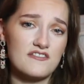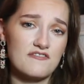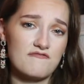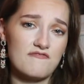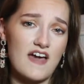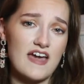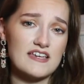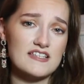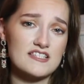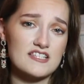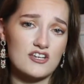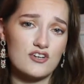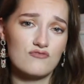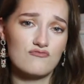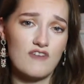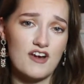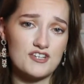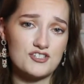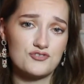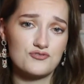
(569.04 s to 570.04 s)
finds a
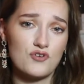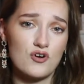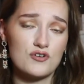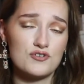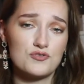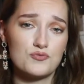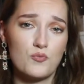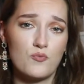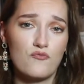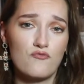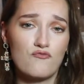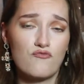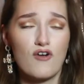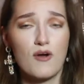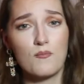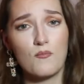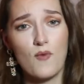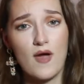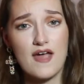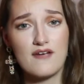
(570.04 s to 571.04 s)
restaurant
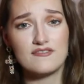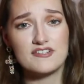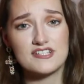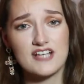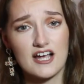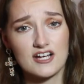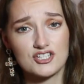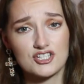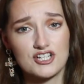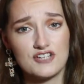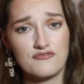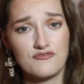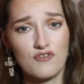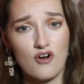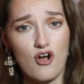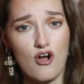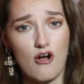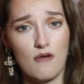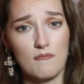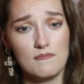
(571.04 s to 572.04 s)
from where he's actually
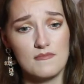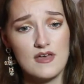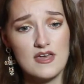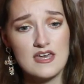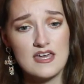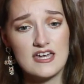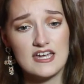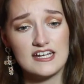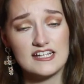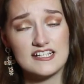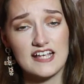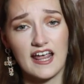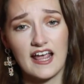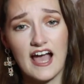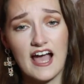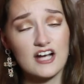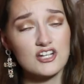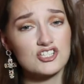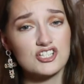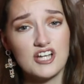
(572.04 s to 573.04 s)
from, and he's like,
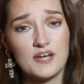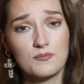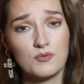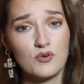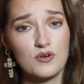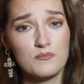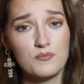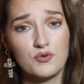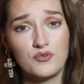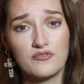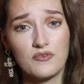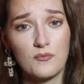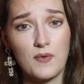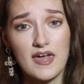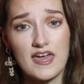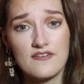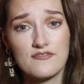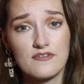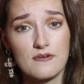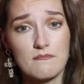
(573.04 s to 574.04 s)
actually I'm going to move
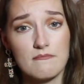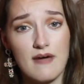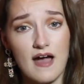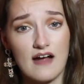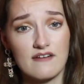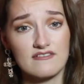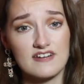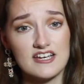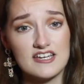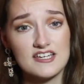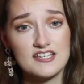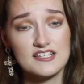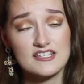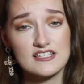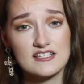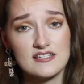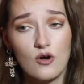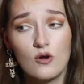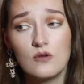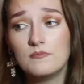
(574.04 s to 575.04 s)
away from
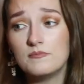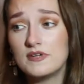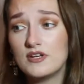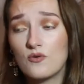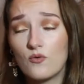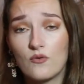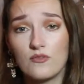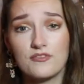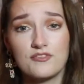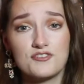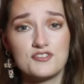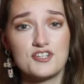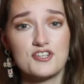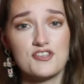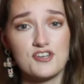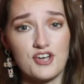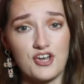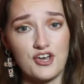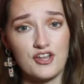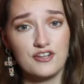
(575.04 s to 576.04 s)
Paris, unbeknownst to the
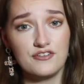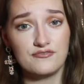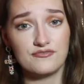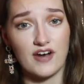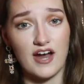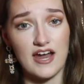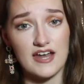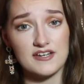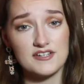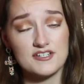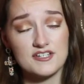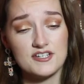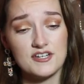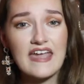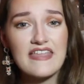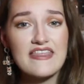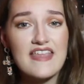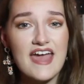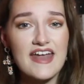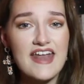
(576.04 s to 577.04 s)
girlfriend.
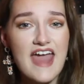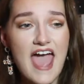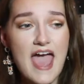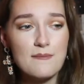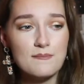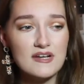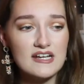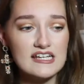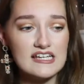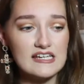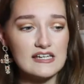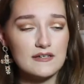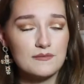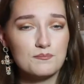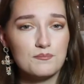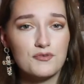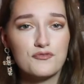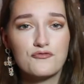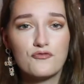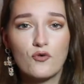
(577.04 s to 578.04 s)
And then Emily,
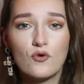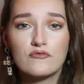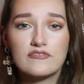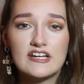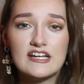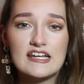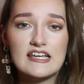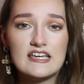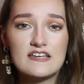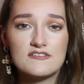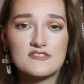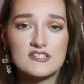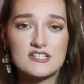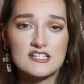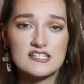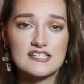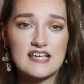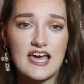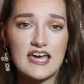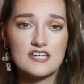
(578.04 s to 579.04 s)
before he leaves,
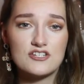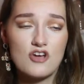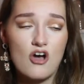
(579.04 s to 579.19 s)
decides,